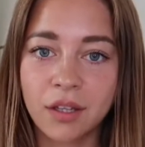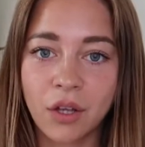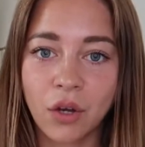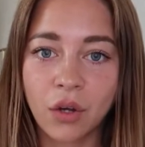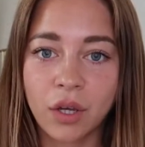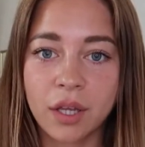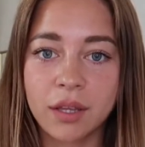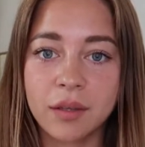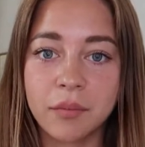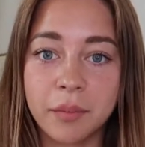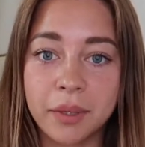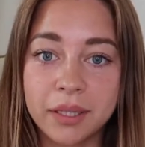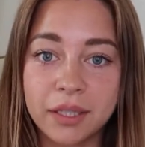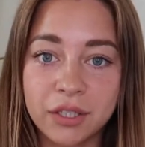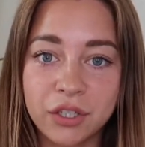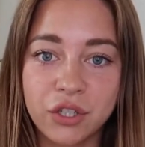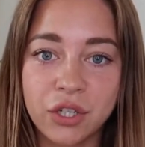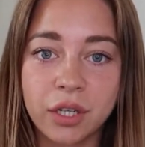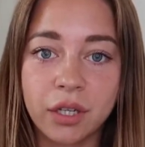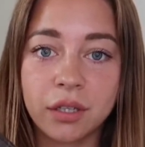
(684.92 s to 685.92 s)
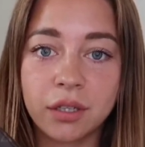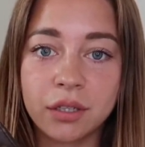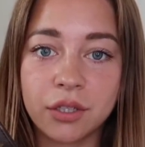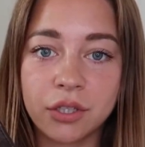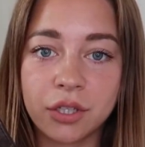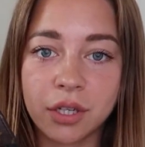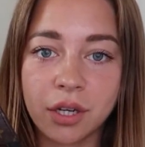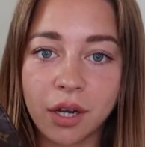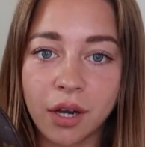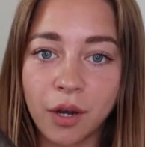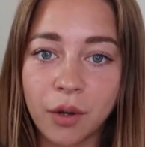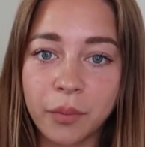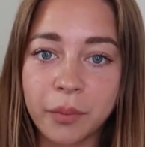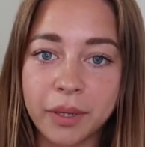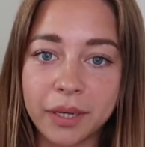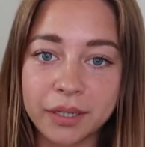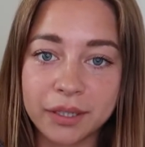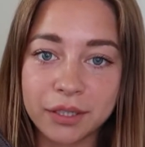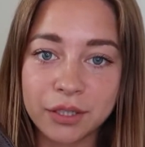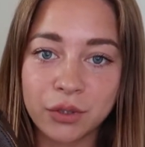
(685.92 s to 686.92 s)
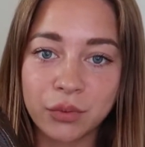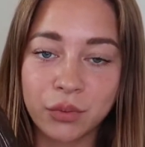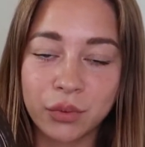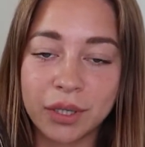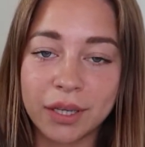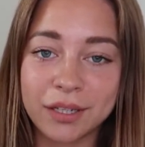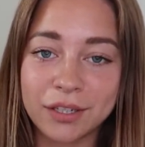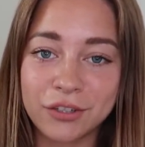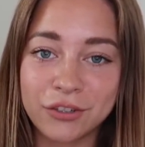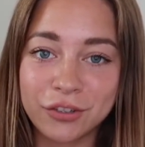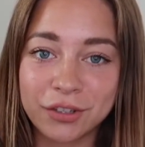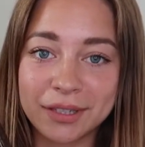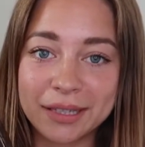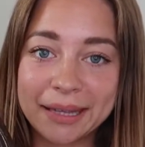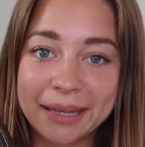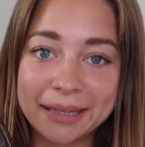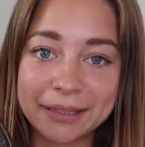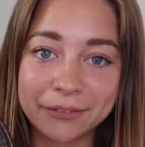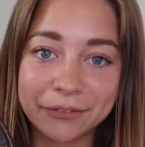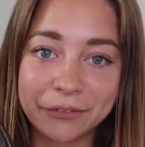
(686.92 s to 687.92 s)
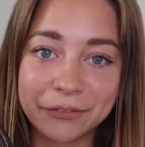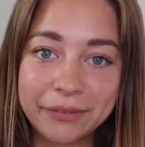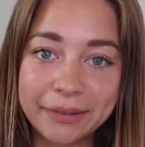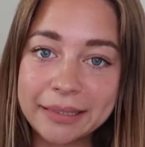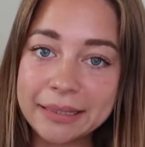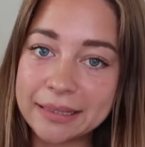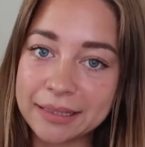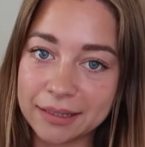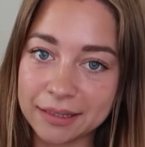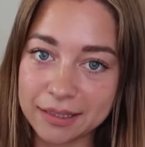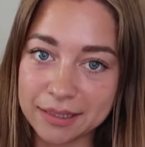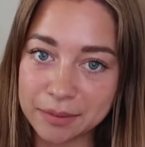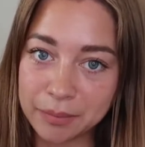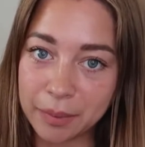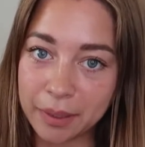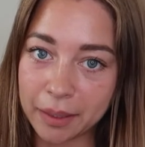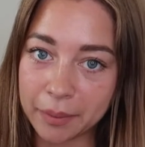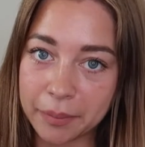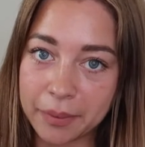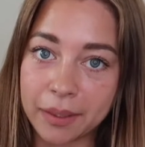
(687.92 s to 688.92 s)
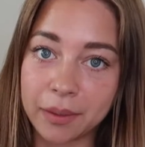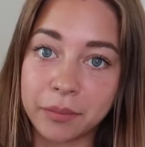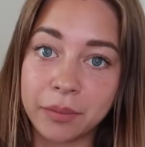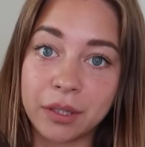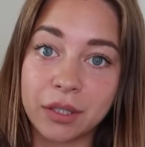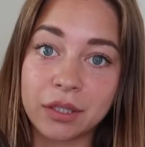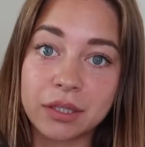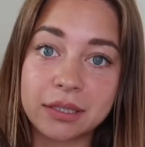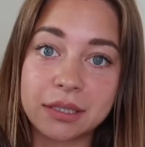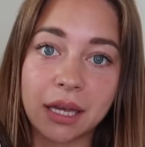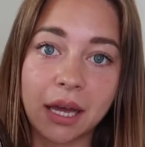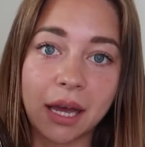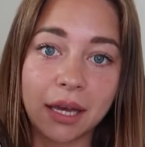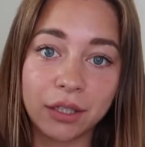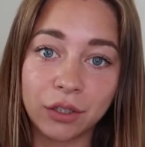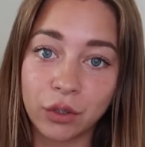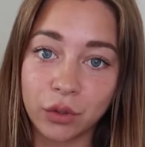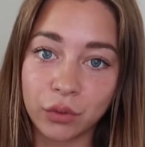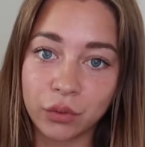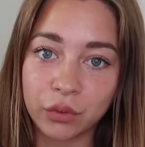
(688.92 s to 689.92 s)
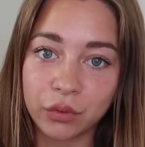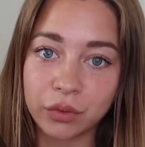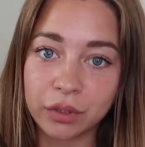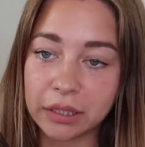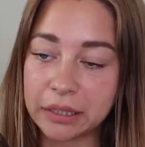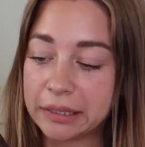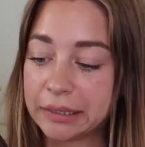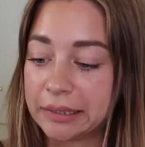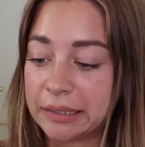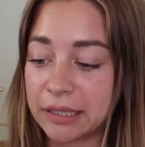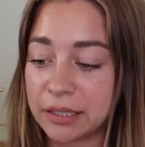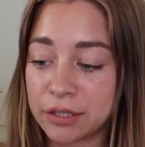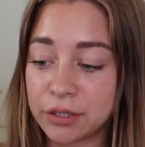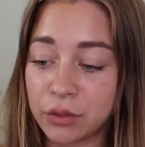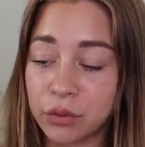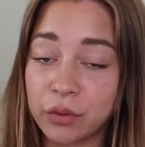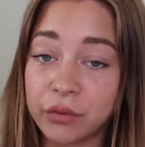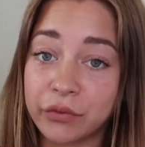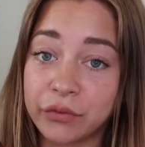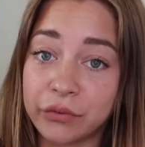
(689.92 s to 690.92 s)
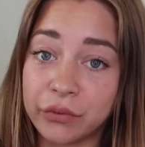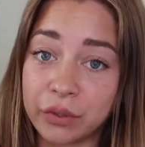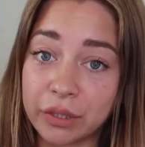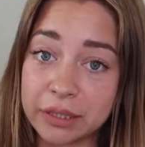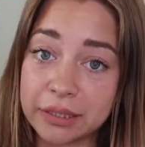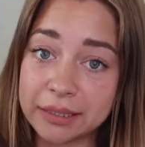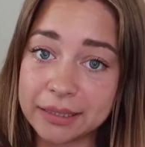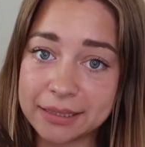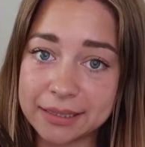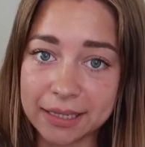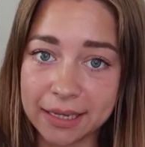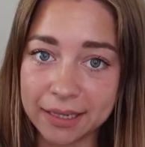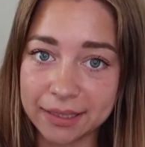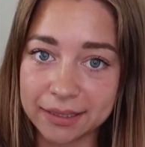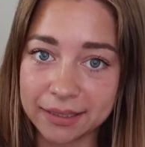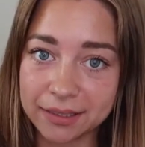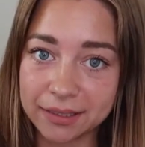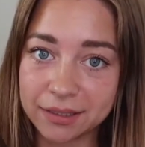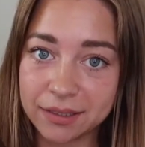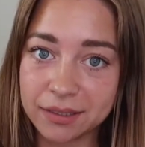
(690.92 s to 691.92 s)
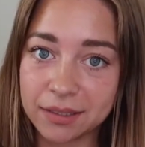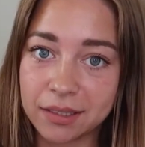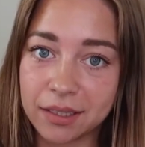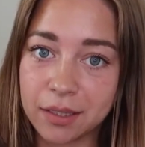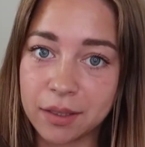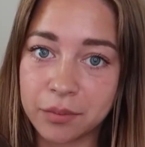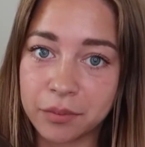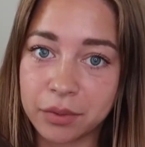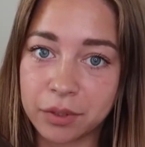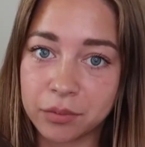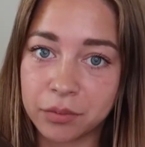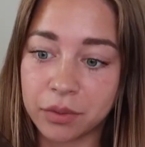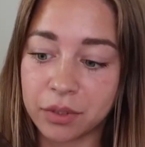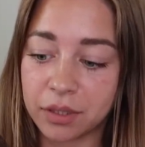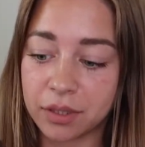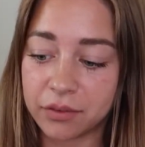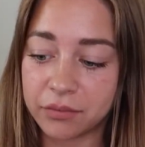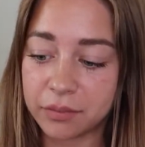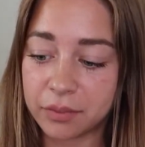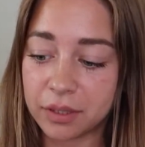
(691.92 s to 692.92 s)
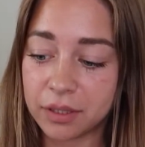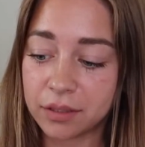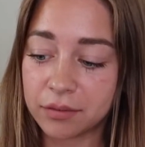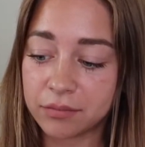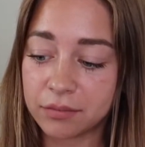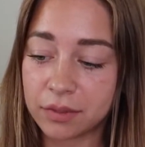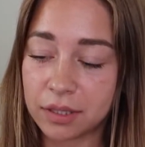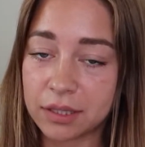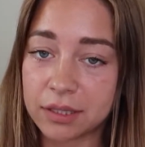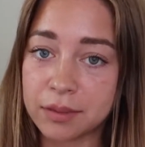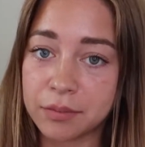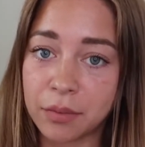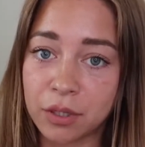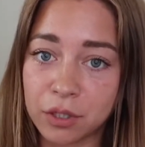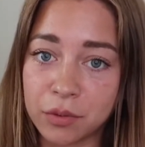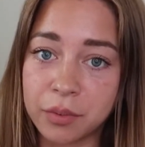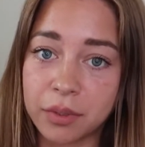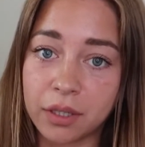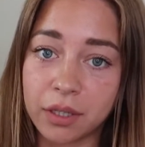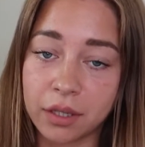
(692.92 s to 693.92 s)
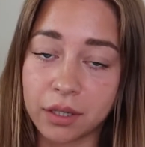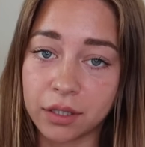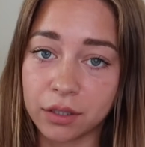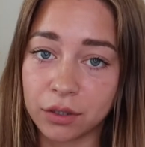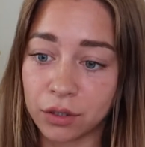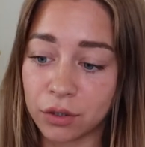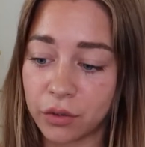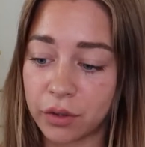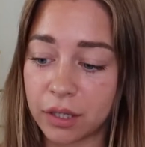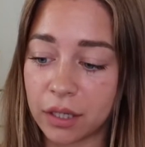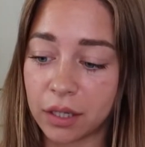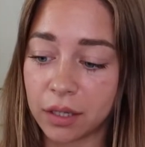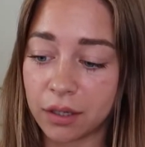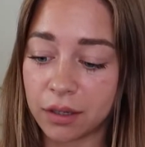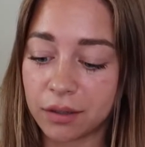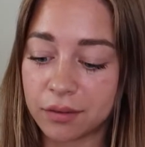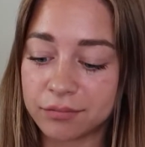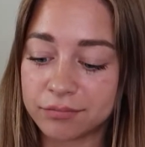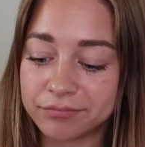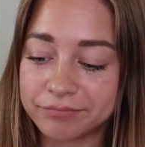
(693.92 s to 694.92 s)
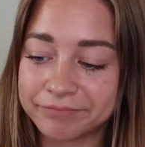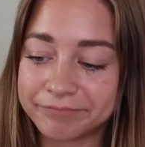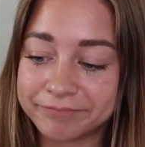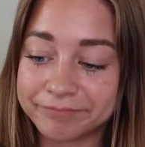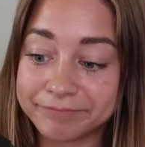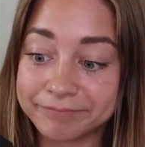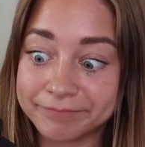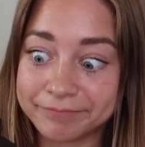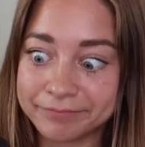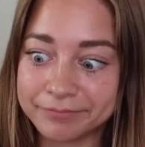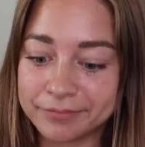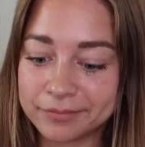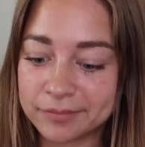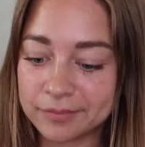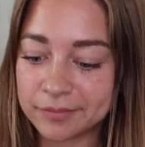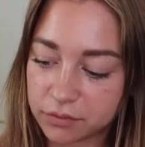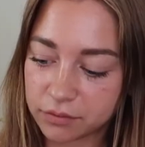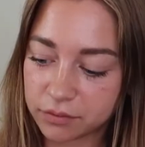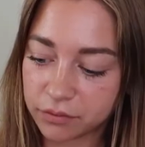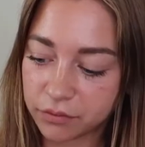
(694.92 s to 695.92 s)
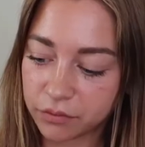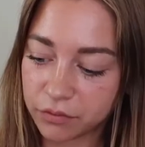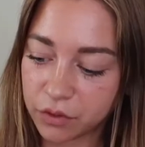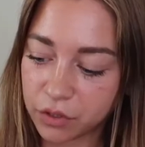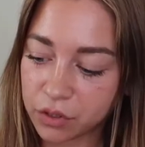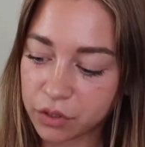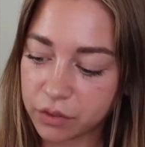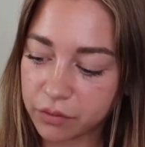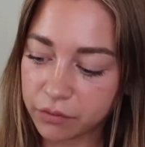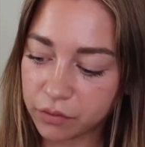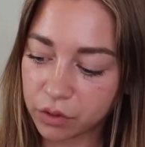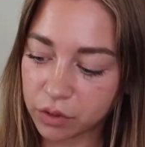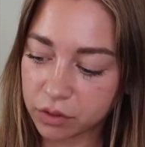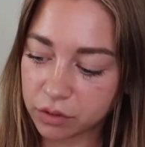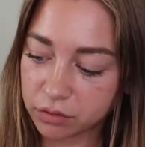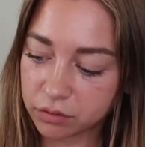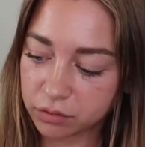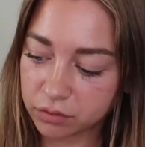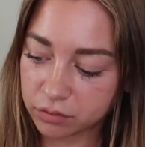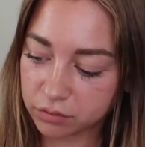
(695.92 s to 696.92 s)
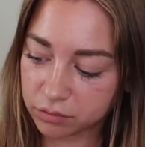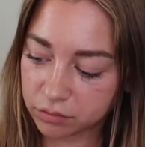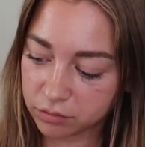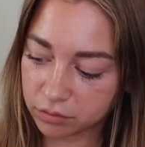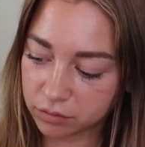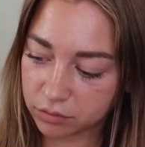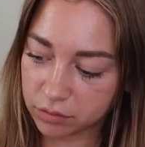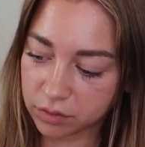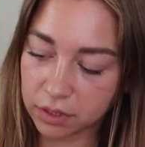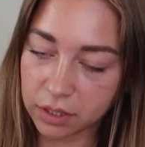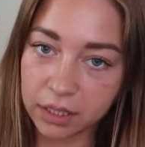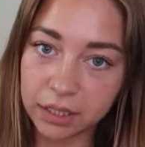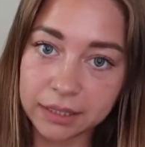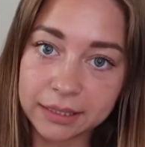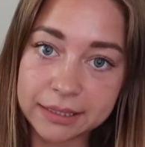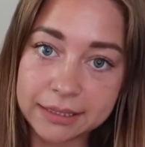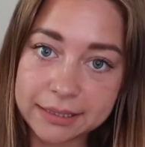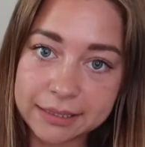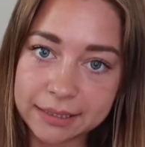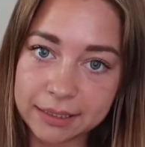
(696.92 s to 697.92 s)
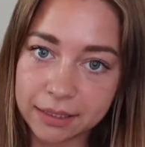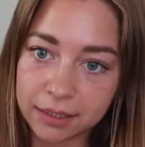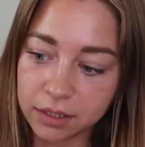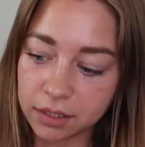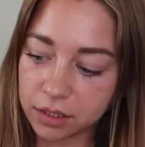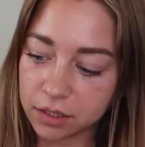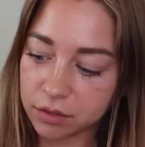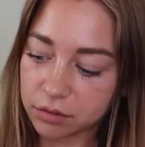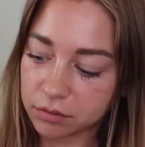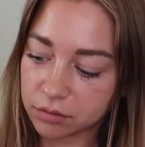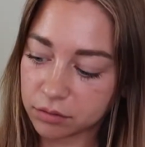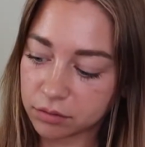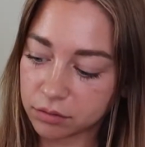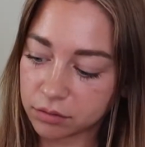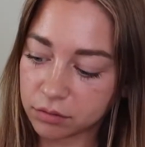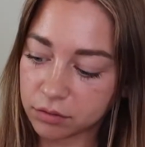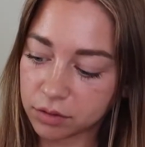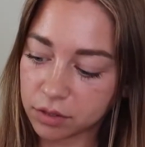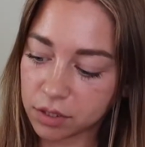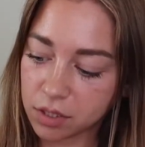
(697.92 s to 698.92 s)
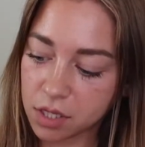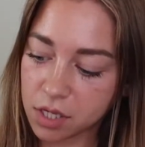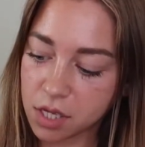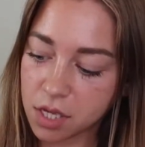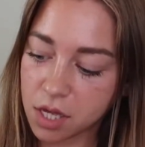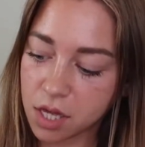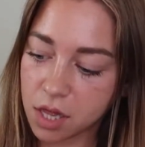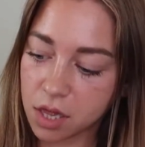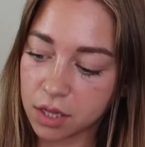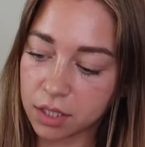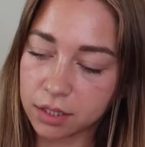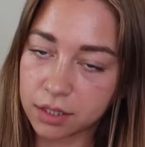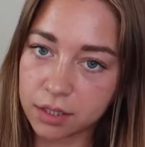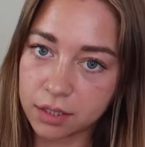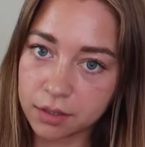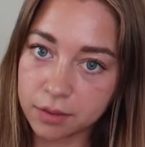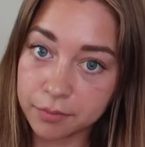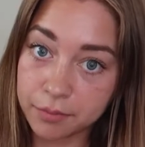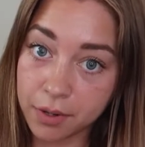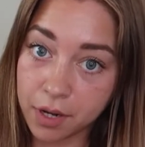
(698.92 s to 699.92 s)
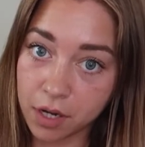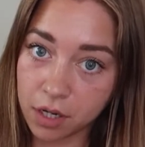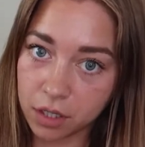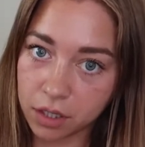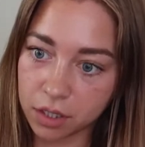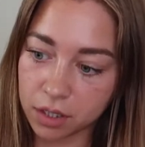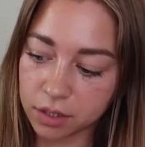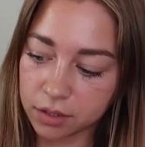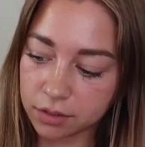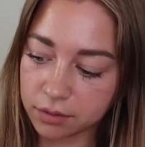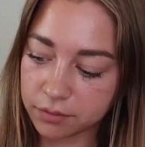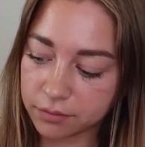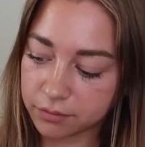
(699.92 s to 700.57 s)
Okay, the main challenge, how much we actually can fit in this backpack, because I know it does look really tiny, but believe me, it's much bigger than you think. First of all, in this tiny little pocket,